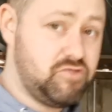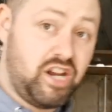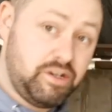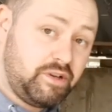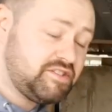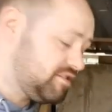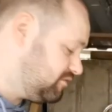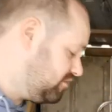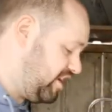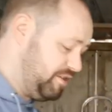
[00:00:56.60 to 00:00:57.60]

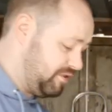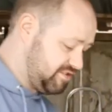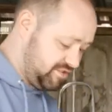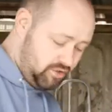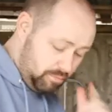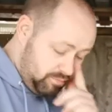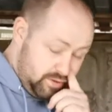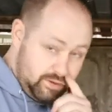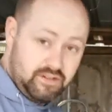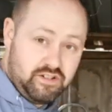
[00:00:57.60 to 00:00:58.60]
Genuine, no.
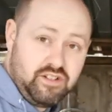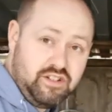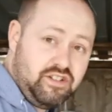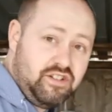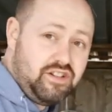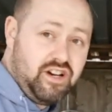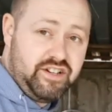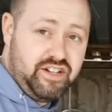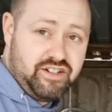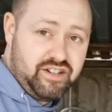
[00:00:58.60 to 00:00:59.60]
I
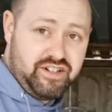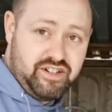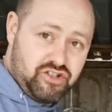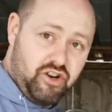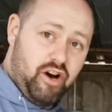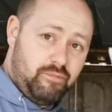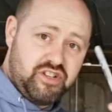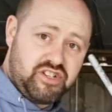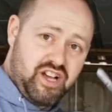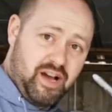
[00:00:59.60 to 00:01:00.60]
didn't draw it on with
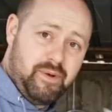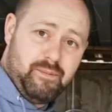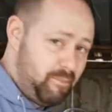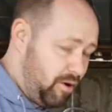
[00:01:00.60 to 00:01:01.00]
a Sharpie in my